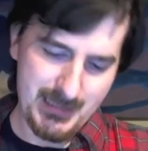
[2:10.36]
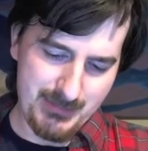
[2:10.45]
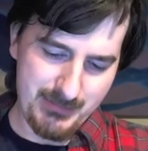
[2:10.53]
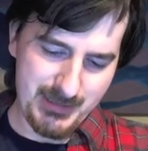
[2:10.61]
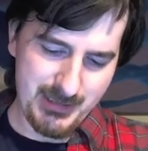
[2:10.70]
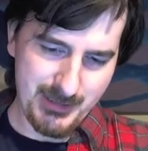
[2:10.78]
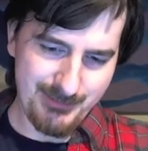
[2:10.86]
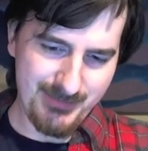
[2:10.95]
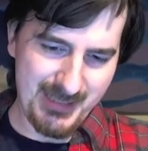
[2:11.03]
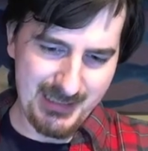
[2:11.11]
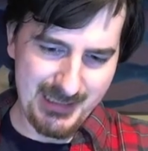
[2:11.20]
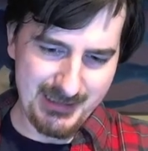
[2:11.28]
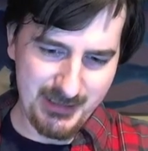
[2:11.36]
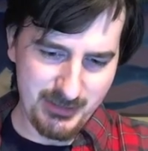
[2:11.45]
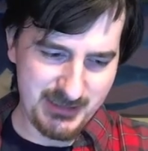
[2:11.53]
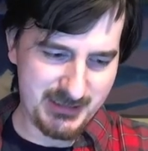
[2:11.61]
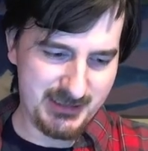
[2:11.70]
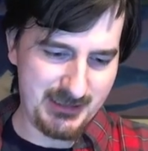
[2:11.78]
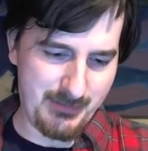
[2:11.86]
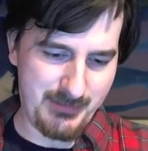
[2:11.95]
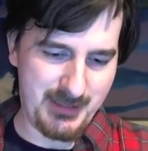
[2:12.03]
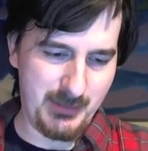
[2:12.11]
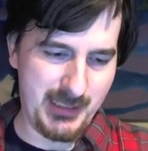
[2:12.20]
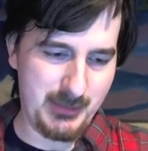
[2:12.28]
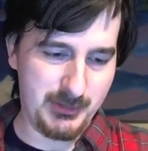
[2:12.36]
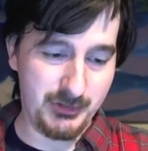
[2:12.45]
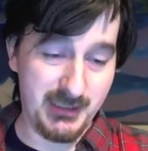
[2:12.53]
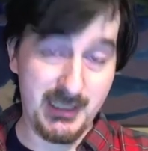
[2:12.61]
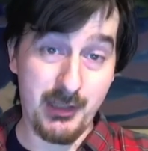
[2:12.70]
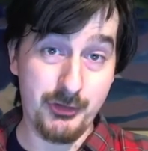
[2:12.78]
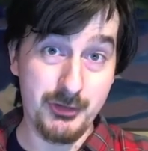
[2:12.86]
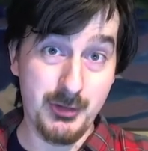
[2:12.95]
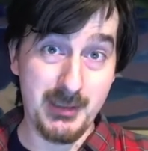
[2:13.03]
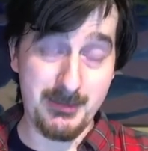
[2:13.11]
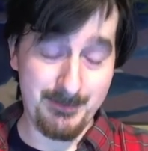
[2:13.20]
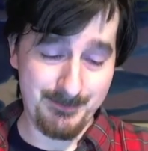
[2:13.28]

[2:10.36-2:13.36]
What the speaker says: You know what? I noticed something when I was reading through it.